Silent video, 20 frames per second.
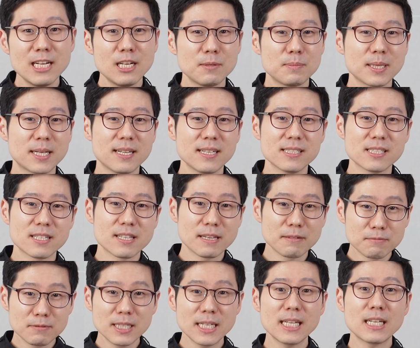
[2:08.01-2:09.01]
because they
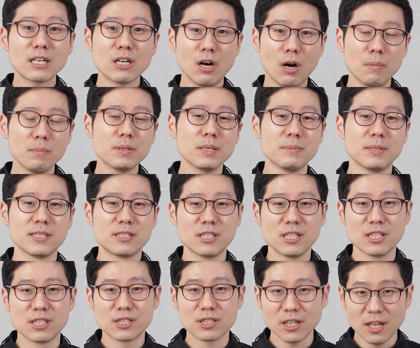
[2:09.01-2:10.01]
really complement
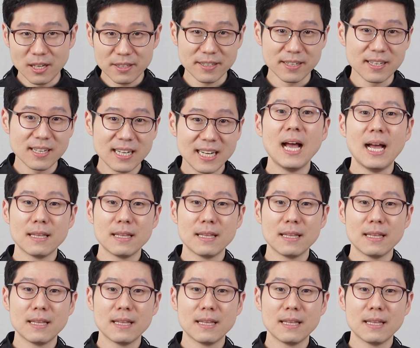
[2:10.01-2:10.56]
each other.